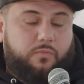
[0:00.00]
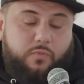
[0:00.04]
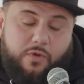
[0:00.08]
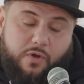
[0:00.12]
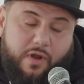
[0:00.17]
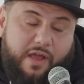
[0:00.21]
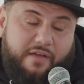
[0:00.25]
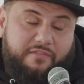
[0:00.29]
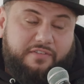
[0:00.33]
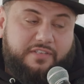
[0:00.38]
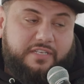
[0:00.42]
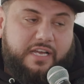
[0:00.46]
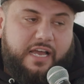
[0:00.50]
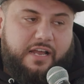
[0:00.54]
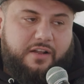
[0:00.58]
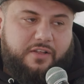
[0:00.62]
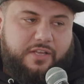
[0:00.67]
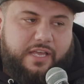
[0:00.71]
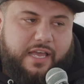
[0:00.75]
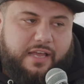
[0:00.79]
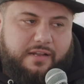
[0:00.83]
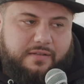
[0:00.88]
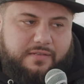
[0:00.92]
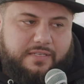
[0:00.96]
We don't have a
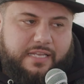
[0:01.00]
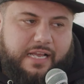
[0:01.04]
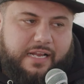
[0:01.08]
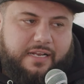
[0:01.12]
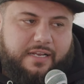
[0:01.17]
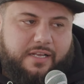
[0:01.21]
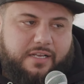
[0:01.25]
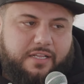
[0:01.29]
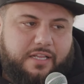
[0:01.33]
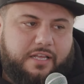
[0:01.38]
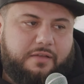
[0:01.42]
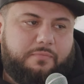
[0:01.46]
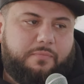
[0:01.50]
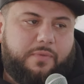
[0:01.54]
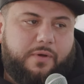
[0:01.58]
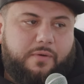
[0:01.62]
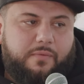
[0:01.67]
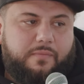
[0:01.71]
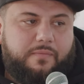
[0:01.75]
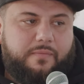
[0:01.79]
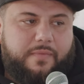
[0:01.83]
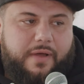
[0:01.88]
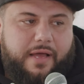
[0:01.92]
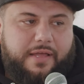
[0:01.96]
title yet, technically,
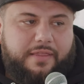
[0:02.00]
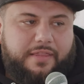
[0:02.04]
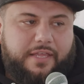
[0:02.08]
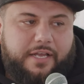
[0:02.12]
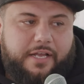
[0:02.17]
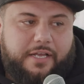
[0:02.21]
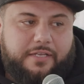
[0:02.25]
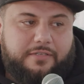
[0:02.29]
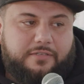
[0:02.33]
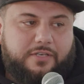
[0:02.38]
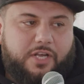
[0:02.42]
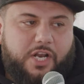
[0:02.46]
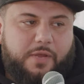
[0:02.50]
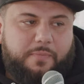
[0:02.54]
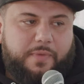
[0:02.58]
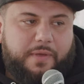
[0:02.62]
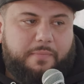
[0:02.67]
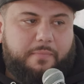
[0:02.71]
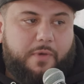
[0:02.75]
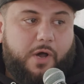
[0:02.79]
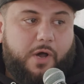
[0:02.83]
but I think it's gonna be